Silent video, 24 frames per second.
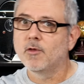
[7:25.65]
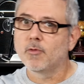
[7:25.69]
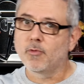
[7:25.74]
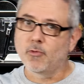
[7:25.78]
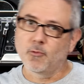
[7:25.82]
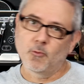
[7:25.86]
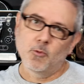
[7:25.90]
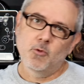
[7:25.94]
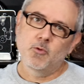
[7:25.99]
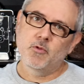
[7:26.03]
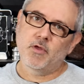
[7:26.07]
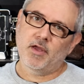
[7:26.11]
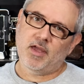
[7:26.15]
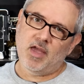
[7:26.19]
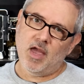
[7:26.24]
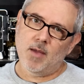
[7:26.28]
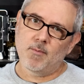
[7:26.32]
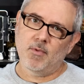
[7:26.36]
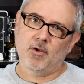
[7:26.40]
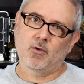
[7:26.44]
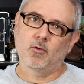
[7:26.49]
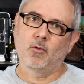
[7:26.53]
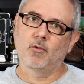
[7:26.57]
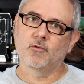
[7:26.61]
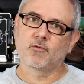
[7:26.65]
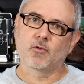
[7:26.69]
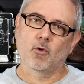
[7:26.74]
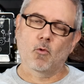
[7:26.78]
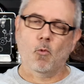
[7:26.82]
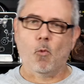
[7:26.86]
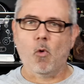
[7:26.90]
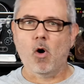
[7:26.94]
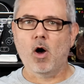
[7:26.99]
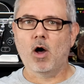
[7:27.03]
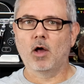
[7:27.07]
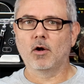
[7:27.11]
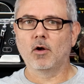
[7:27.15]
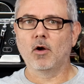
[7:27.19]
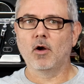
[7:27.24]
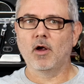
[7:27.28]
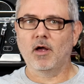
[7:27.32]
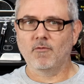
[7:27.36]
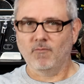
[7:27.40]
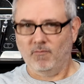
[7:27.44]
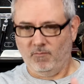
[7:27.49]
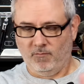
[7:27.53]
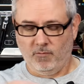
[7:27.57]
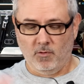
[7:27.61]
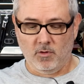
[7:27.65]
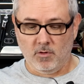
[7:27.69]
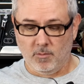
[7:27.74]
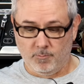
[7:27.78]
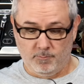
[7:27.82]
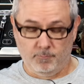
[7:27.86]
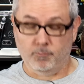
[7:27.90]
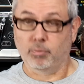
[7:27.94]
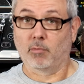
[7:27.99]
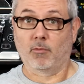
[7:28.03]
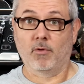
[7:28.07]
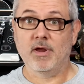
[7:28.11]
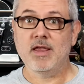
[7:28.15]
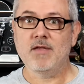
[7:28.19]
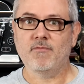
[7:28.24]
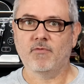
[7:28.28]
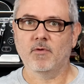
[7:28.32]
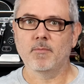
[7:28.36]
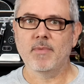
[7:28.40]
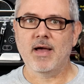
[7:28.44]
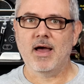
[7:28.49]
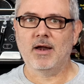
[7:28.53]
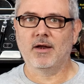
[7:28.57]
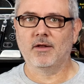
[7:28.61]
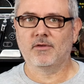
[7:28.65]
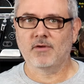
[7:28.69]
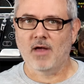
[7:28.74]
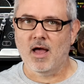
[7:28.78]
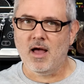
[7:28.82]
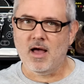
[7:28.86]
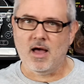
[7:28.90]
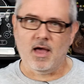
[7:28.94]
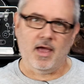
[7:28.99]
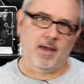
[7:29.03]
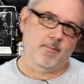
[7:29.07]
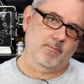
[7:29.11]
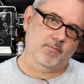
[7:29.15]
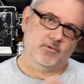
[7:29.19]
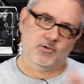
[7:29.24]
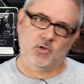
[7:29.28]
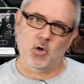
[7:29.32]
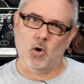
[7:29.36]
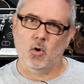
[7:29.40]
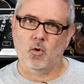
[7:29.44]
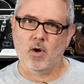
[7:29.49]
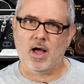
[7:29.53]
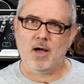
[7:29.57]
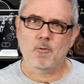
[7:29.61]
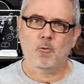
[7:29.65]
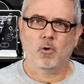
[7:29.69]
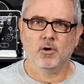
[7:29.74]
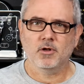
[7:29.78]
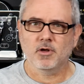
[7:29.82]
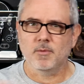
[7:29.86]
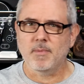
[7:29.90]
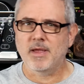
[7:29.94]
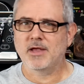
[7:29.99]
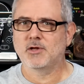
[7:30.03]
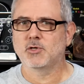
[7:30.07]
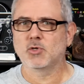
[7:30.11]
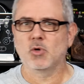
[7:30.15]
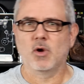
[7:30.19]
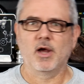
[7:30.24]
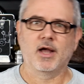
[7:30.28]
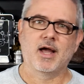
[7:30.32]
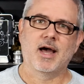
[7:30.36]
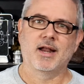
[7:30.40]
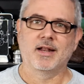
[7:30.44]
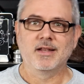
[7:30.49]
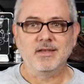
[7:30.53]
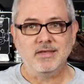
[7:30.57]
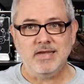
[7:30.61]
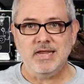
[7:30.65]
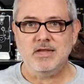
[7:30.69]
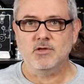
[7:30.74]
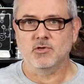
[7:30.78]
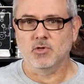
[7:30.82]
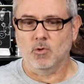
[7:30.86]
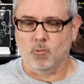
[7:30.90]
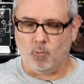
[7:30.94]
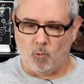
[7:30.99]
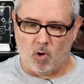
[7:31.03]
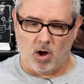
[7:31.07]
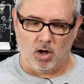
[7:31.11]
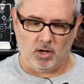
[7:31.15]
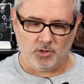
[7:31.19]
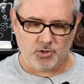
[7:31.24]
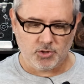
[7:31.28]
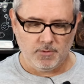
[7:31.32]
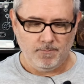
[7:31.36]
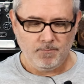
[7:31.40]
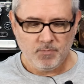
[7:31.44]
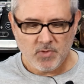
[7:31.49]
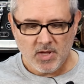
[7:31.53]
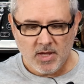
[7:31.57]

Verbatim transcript: through the chemicals or water for a brief amount of time. So I wanted to make sure I got a decent wash.